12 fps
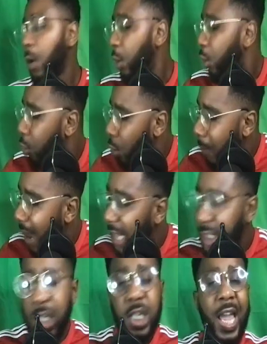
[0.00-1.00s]

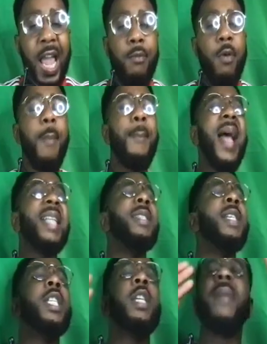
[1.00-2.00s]
normality came when Man
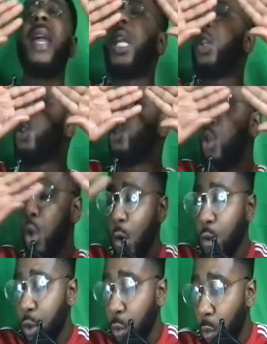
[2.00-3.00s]
City made it two
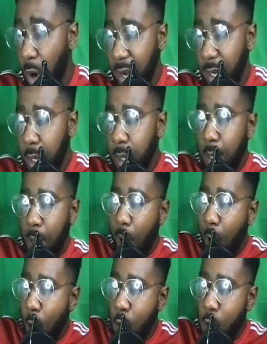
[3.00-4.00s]
goals to one.
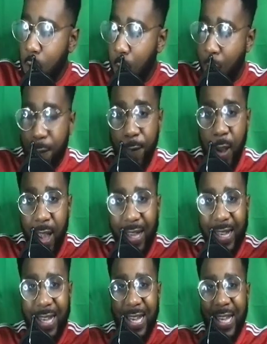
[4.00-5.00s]
Another
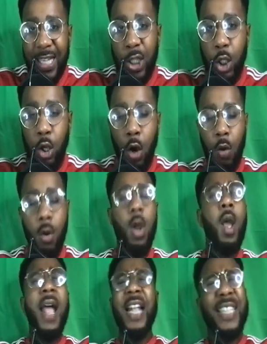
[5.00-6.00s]
easy goal.
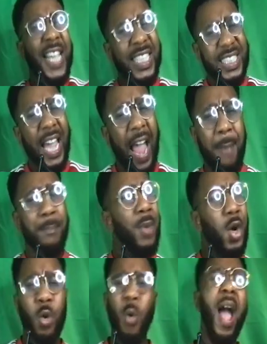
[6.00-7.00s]
And this time,
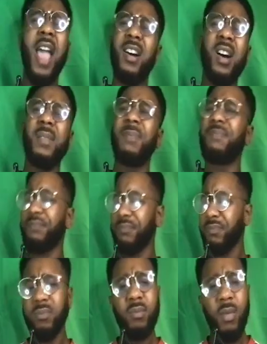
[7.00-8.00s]
Maguire
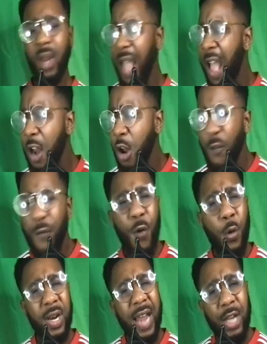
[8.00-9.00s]
I know
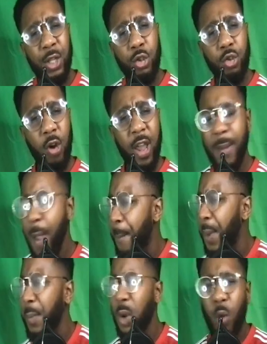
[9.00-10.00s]
Foden had joy,
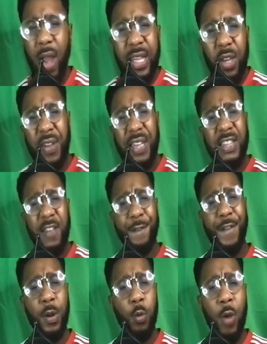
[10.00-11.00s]
but Maguire, you can
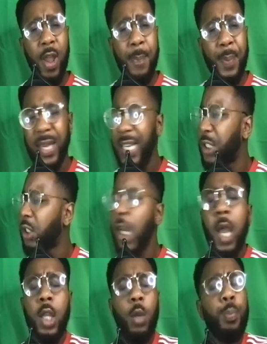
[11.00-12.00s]
defend way better. This,
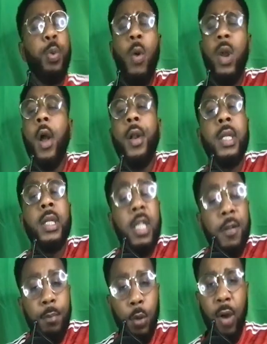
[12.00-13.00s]
the ball went
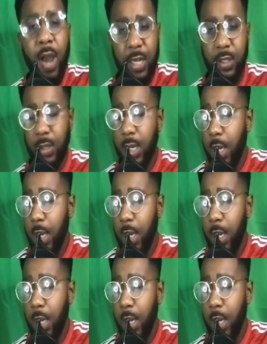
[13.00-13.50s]
underneath Maguire's